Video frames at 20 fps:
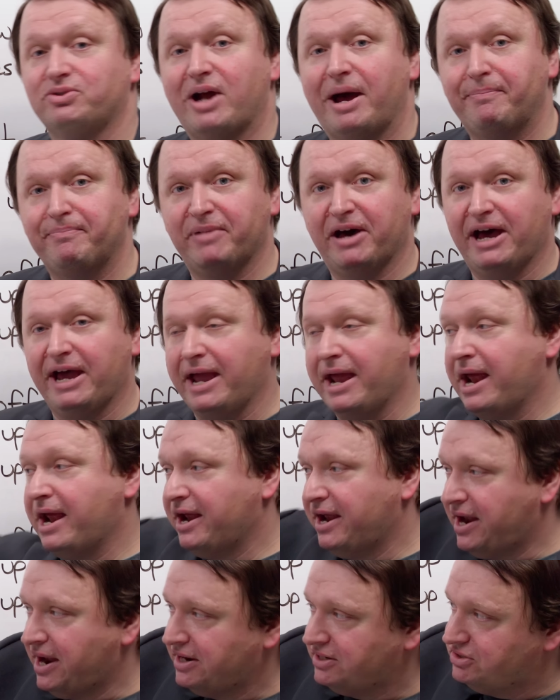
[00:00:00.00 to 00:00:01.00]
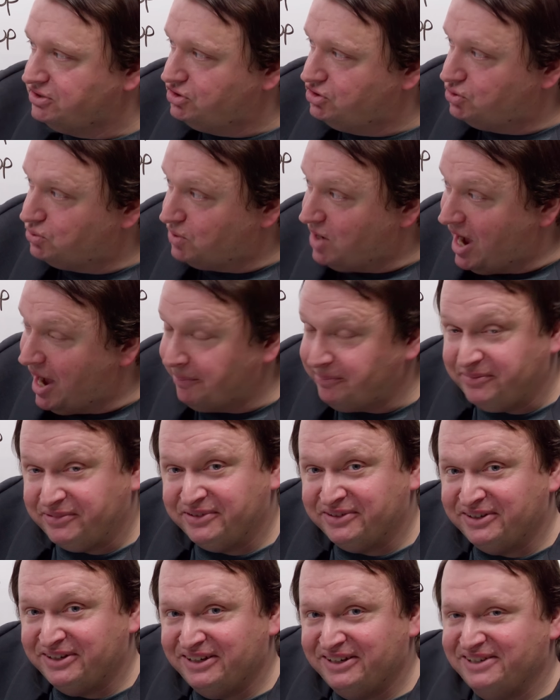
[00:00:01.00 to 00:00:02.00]
drop by. Drop.
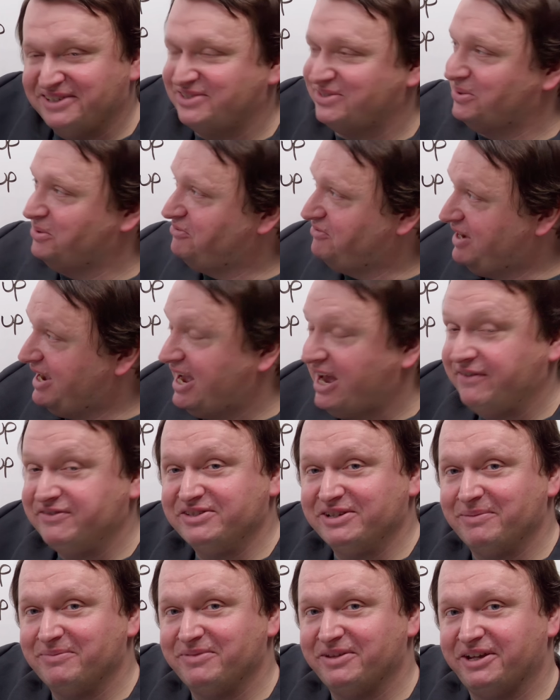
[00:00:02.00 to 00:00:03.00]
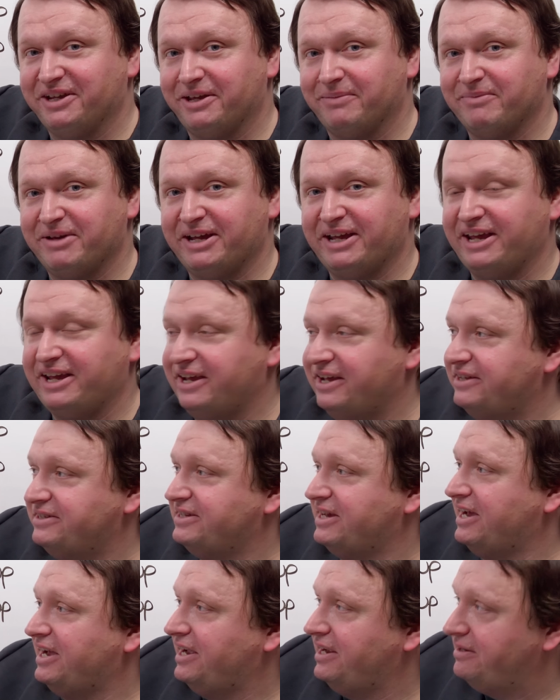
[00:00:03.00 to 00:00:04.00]
So if I have something in my
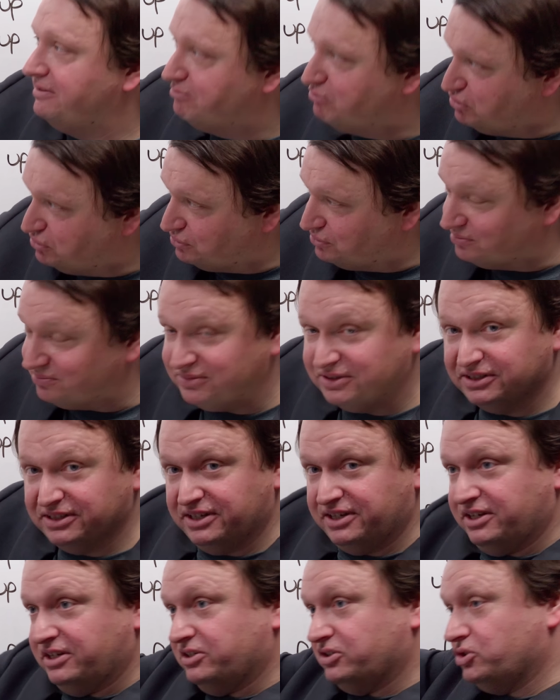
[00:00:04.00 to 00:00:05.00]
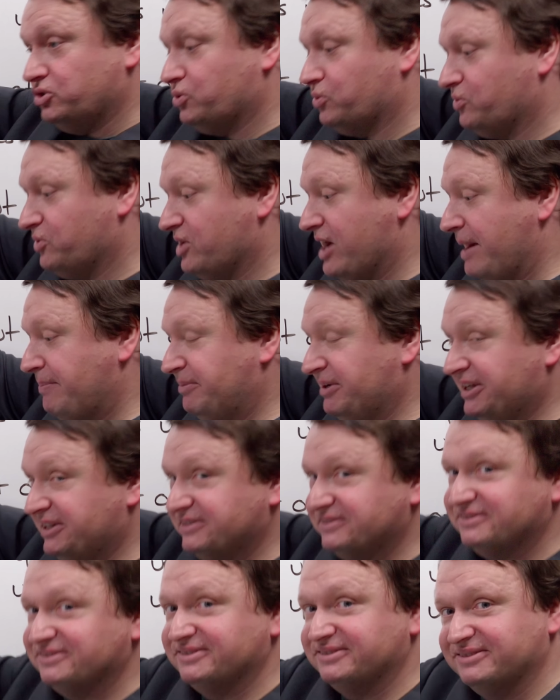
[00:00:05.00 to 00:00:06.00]
hand, I pff, drop
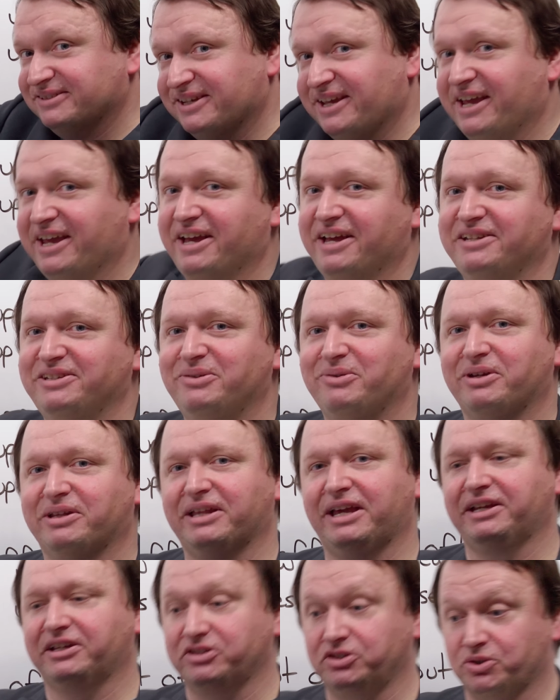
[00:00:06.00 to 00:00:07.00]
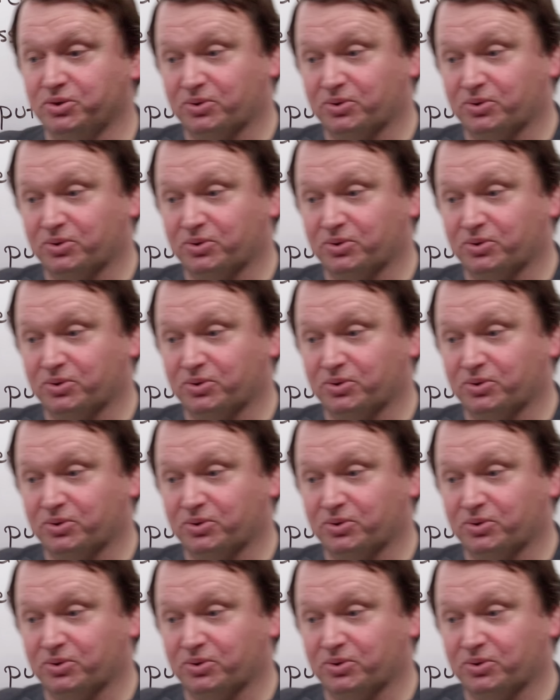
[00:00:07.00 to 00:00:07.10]
it, and you can like